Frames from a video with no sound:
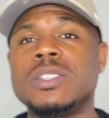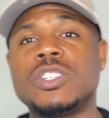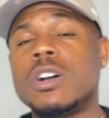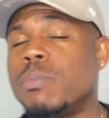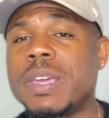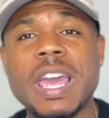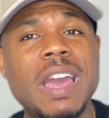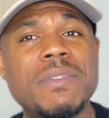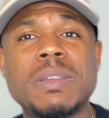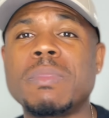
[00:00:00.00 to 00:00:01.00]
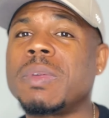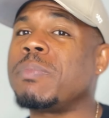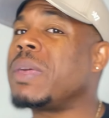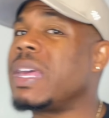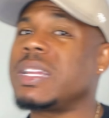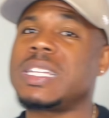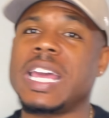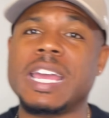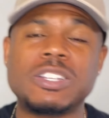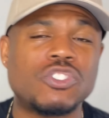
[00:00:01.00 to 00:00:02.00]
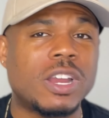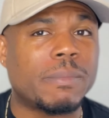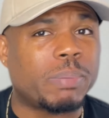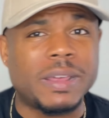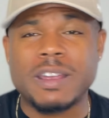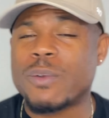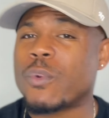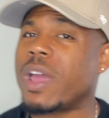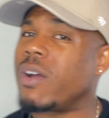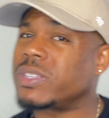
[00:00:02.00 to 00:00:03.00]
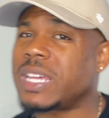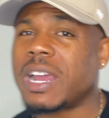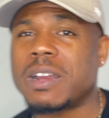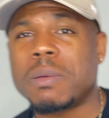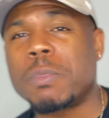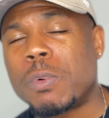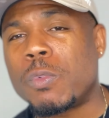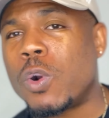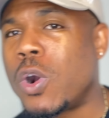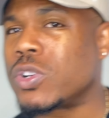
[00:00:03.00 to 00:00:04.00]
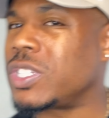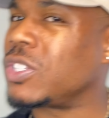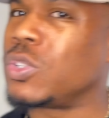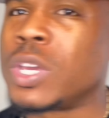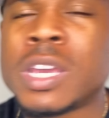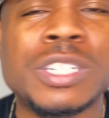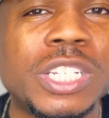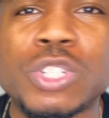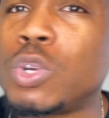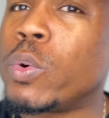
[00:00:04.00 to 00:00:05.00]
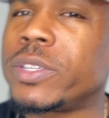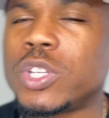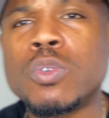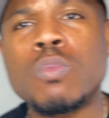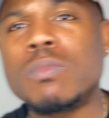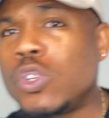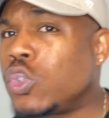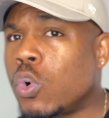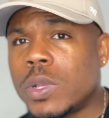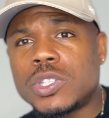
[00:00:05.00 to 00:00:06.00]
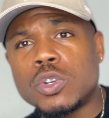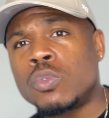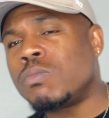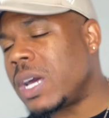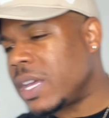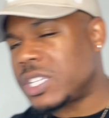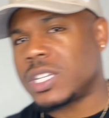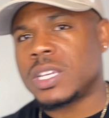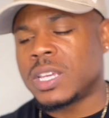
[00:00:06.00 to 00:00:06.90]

Don't be having them in midday trying to play around, taking them on walks, and you just doing too much.